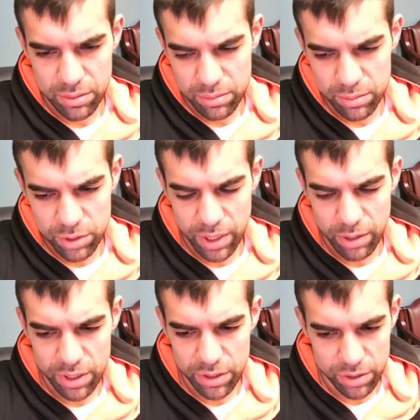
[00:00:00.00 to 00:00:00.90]
It's a great
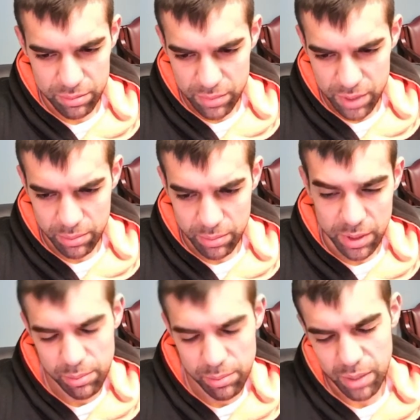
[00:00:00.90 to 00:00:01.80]
question, and
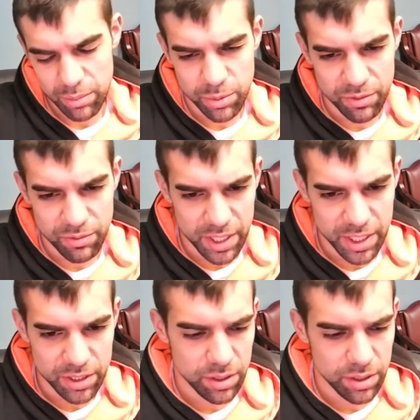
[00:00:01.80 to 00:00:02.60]
it probably varies.